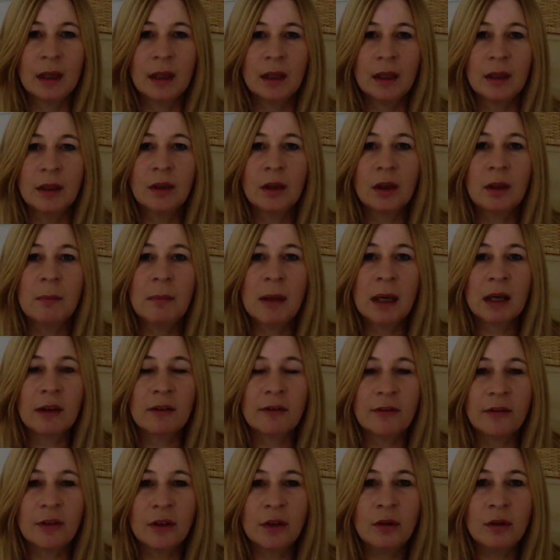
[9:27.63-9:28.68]
you can make a
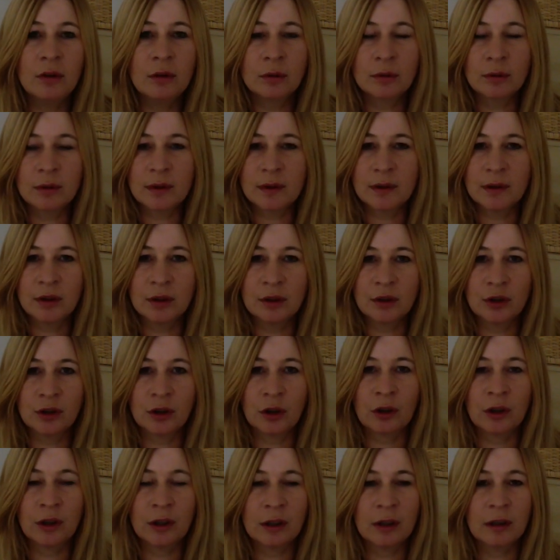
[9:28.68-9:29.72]
few notes in your
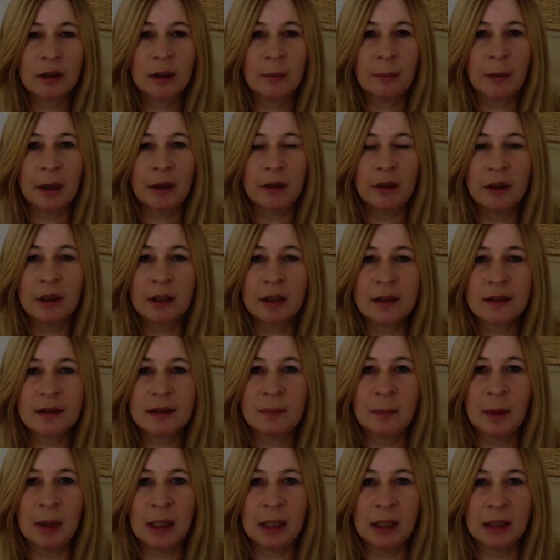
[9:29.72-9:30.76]
journal about your
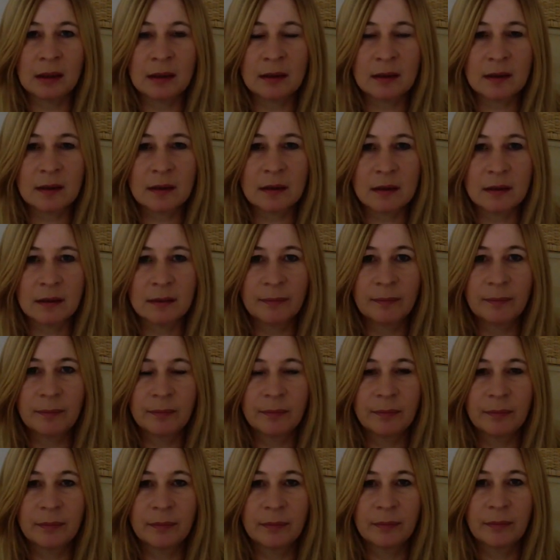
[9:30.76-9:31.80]
experience.
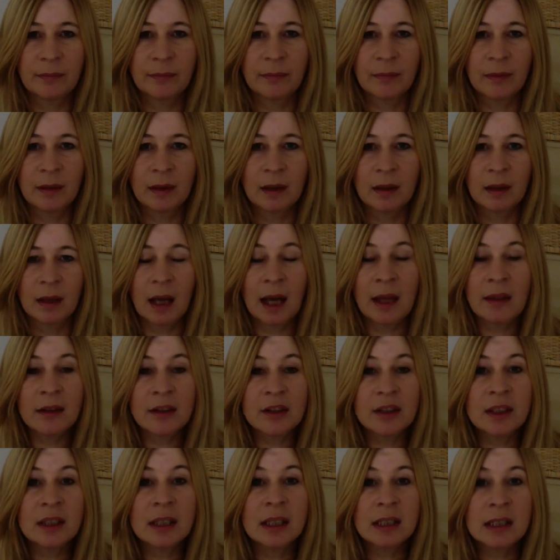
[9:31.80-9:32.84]
And
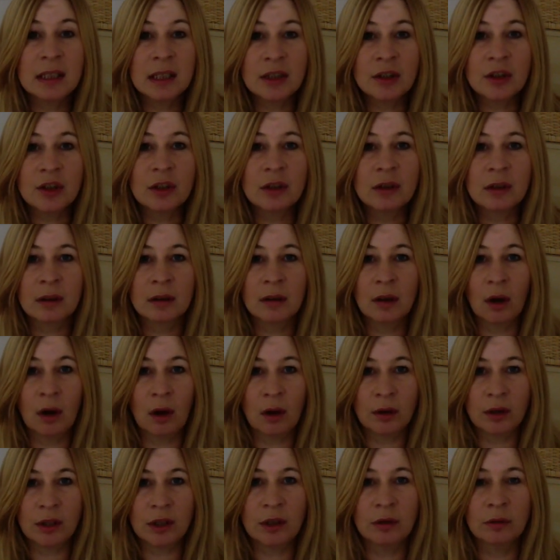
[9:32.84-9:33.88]
there's an additional
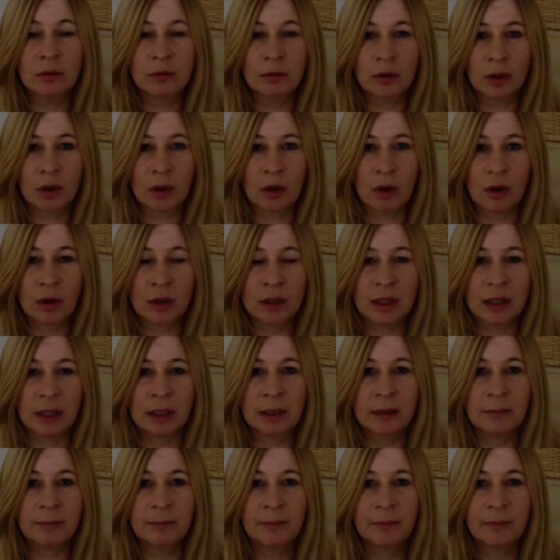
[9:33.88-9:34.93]
audio recording